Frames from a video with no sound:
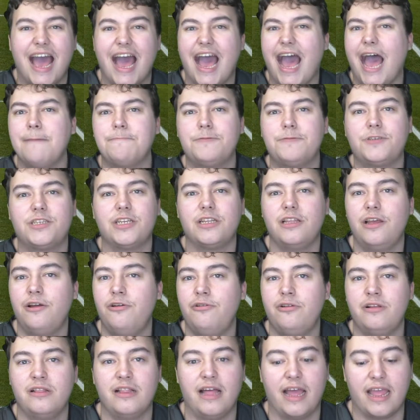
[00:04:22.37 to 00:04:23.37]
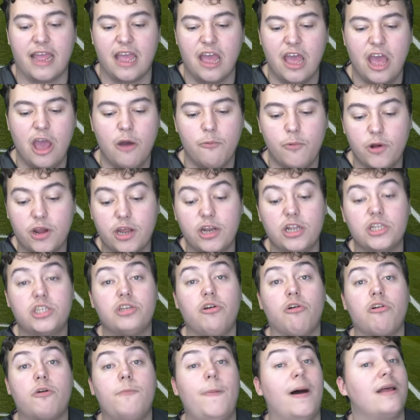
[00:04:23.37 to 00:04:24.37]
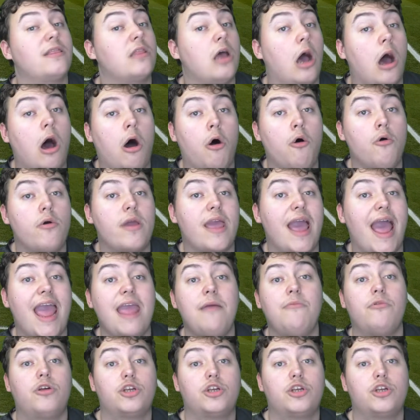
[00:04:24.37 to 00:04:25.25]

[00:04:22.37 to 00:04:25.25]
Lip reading: Absolutely. We're going to talk about the whole game,